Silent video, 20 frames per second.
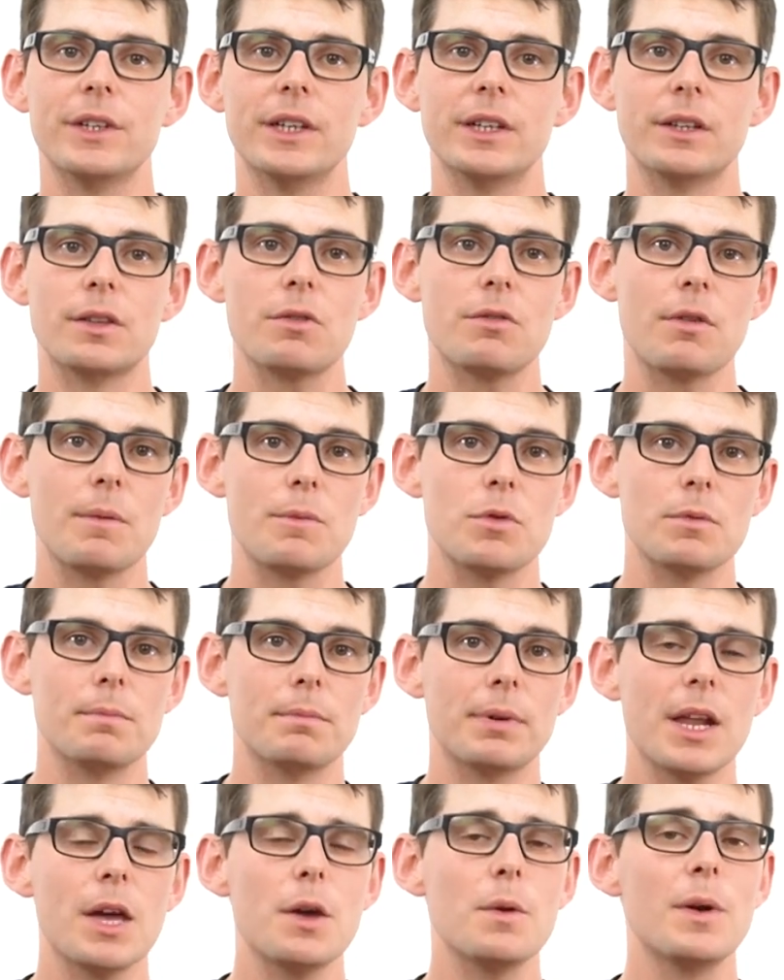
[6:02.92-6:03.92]
in the description
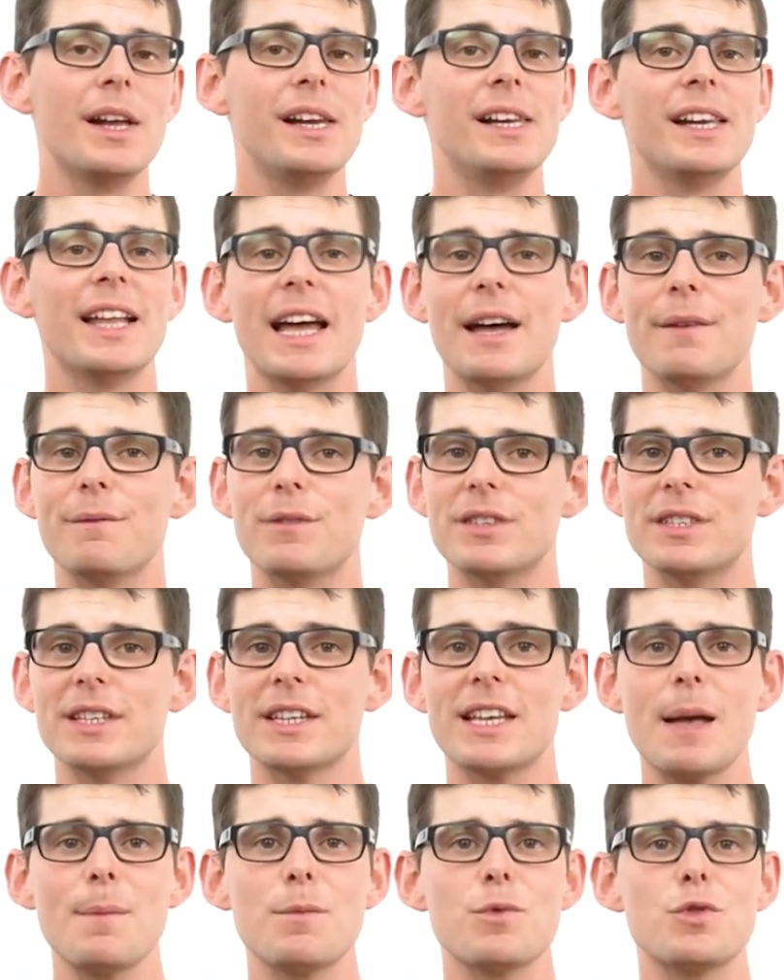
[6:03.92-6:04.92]
below and
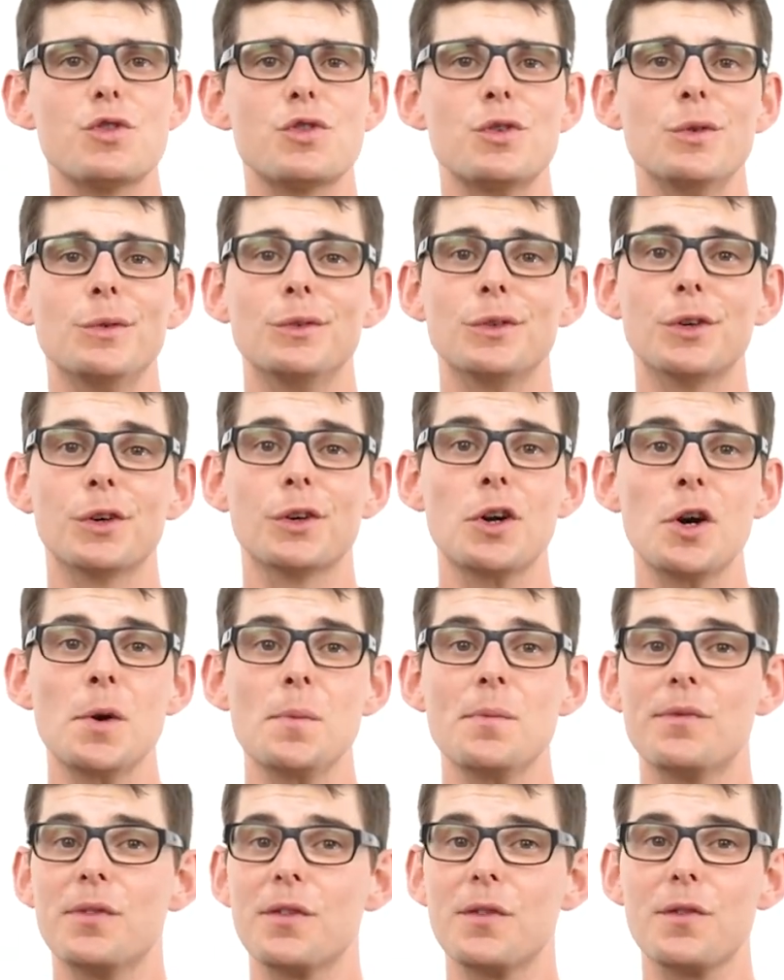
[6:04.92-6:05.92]
visit
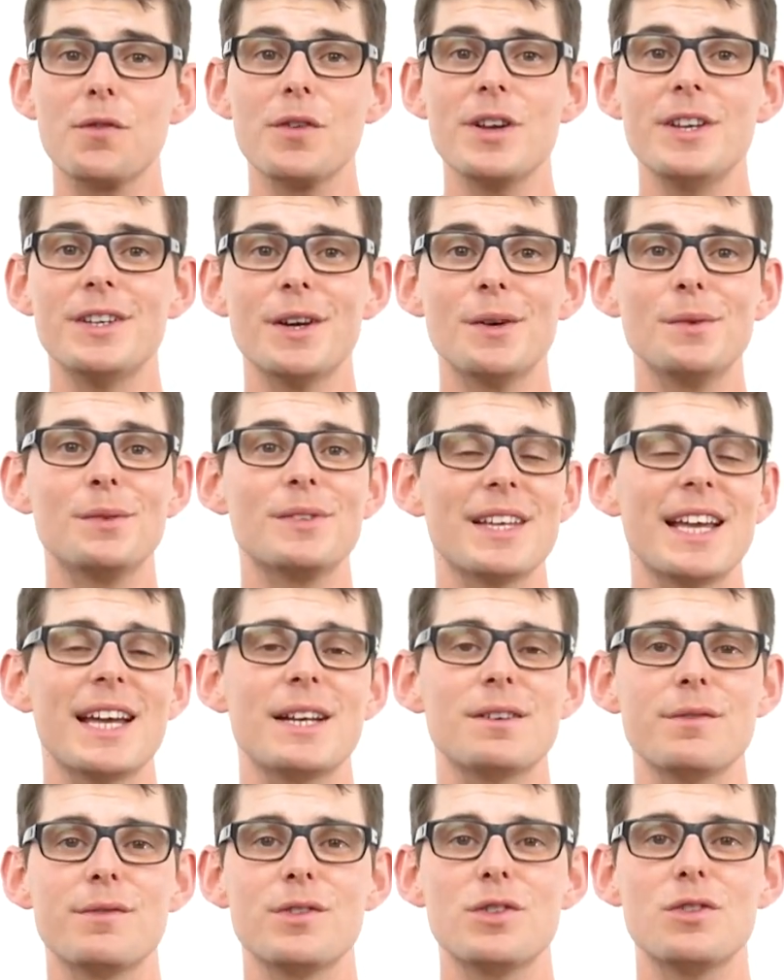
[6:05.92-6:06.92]
chemistrystudent.com for free notes
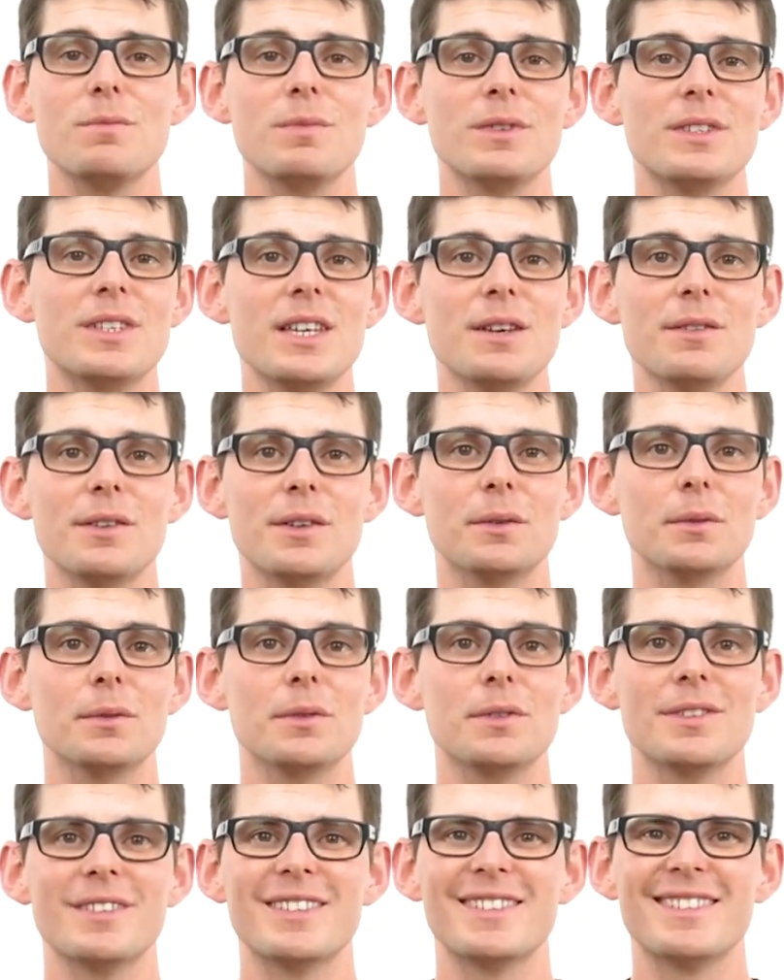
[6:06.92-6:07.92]
and revision
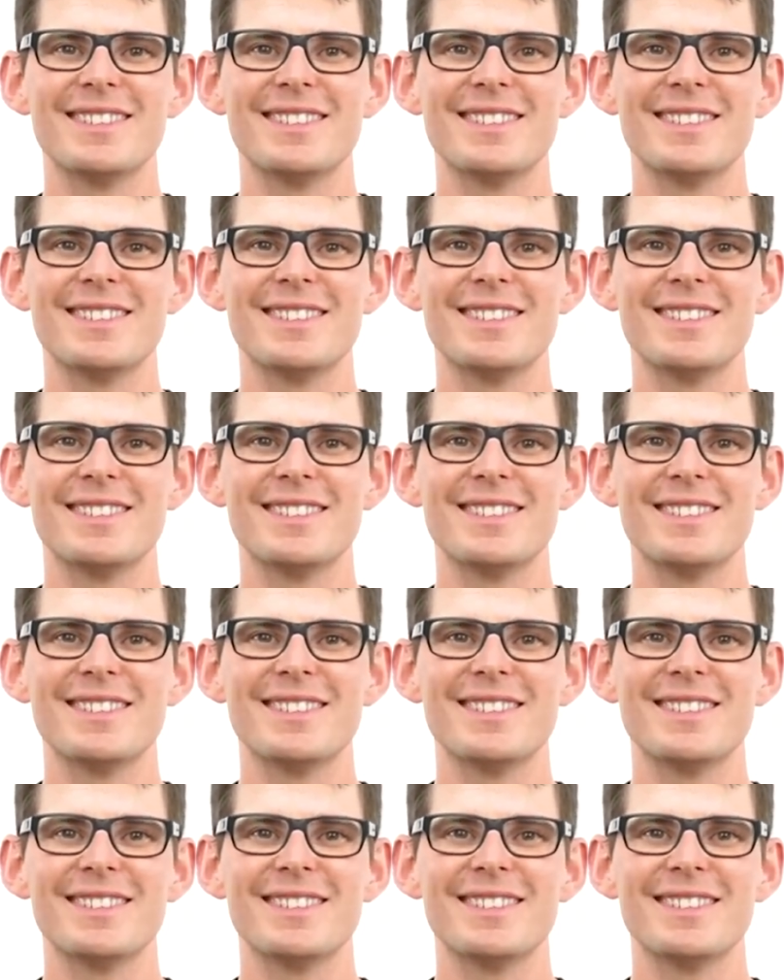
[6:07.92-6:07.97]
materials.